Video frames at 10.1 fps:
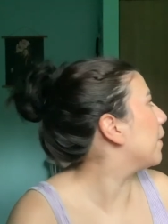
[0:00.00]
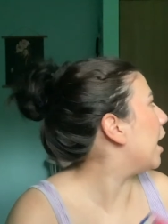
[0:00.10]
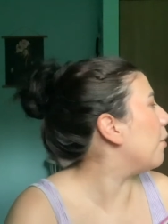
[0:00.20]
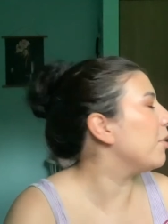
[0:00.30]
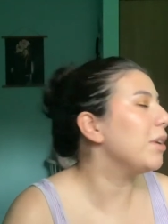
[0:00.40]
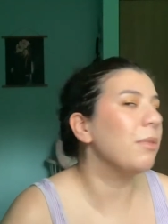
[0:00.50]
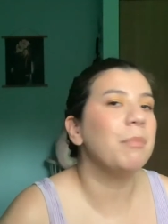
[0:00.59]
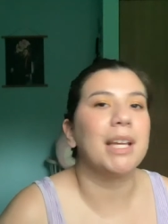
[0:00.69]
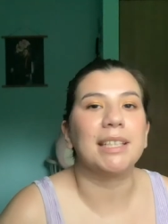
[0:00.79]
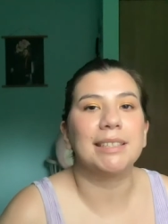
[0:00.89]
I want to read
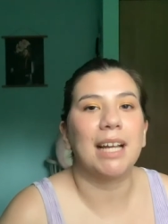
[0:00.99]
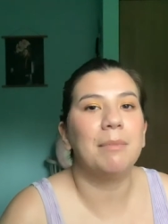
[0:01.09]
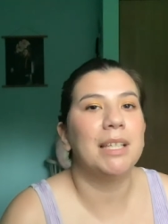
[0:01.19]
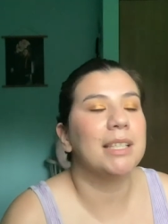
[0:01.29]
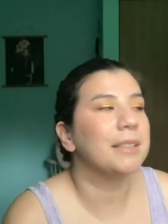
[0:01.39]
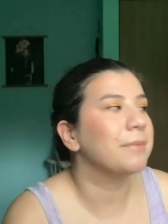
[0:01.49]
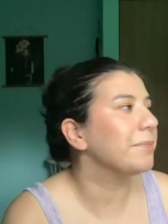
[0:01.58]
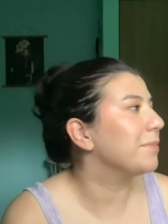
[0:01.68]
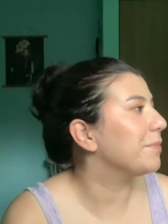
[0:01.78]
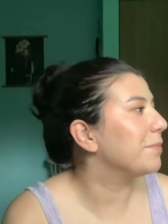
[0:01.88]
romance. I'm like
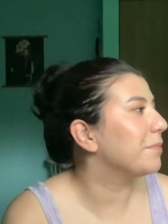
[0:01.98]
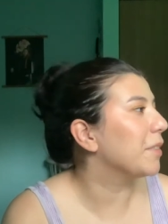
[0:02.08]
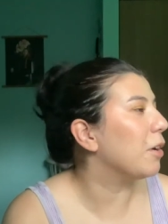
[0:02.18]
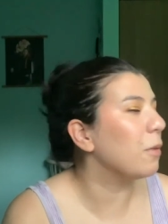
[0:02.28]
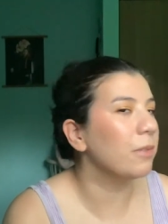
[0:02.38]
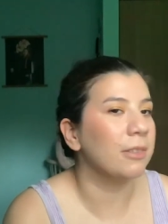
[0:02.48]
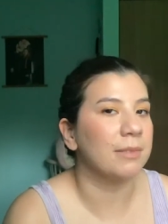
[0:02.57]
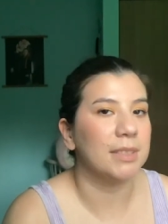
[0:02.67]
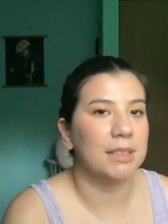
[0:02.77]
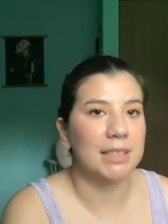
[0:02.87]
over
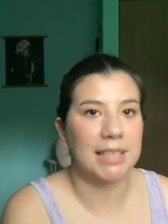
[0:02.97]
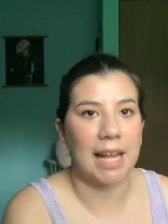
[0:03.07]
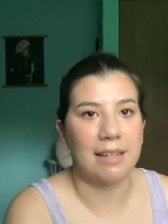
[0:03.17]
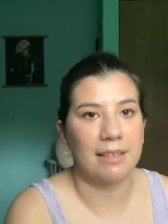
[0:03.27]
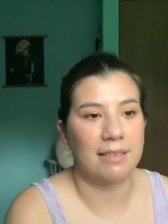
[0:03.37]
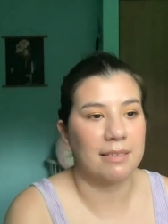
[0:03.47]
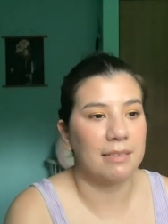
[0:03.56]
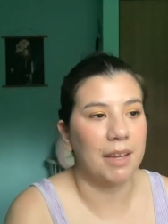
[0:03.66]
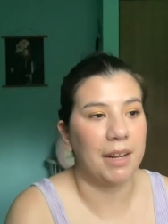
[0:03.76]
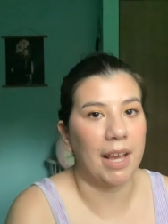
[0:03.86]
sadness
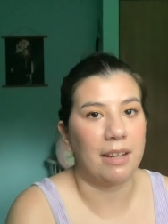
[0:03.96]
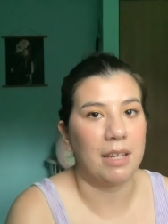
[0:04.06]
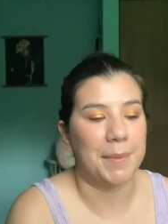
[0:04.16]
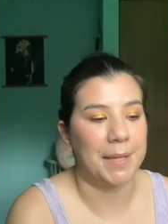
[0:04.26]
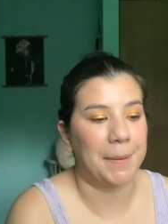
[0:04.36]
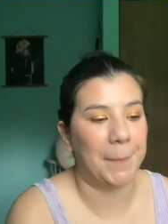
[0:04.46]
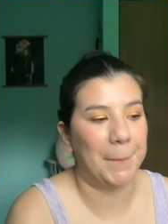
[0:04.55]
and academia.